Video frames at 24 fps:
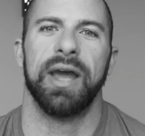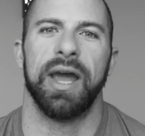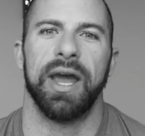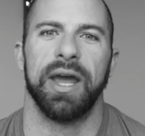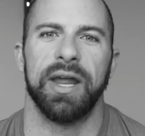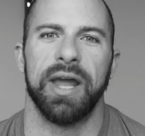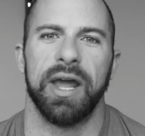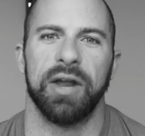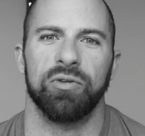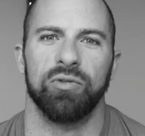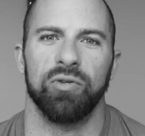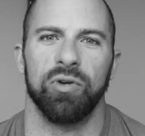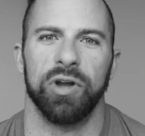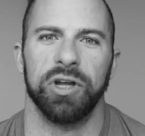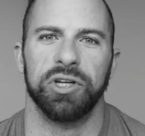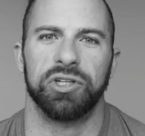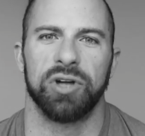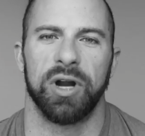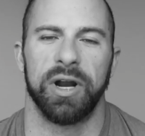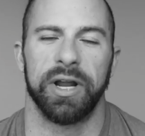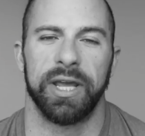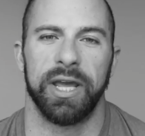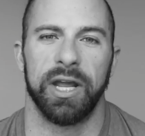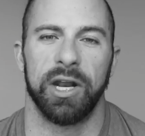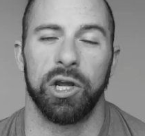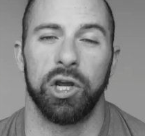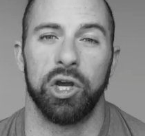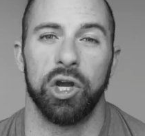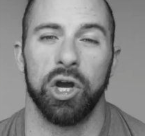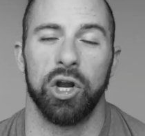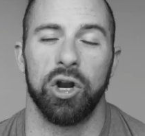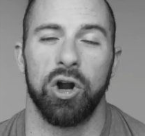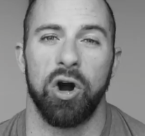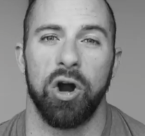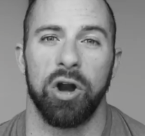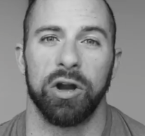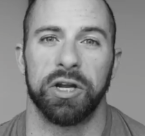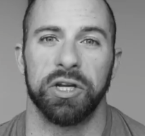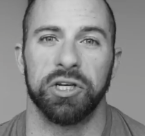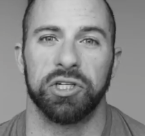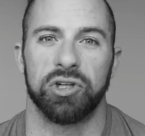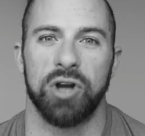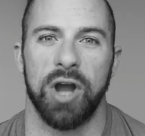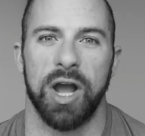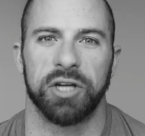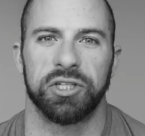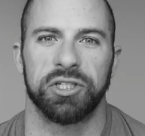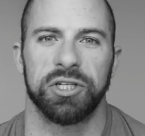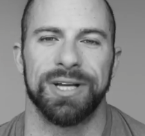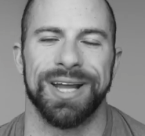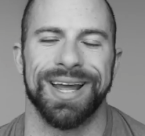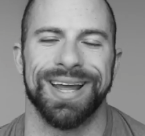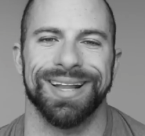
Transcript: and, and really trying to get a good hard contraction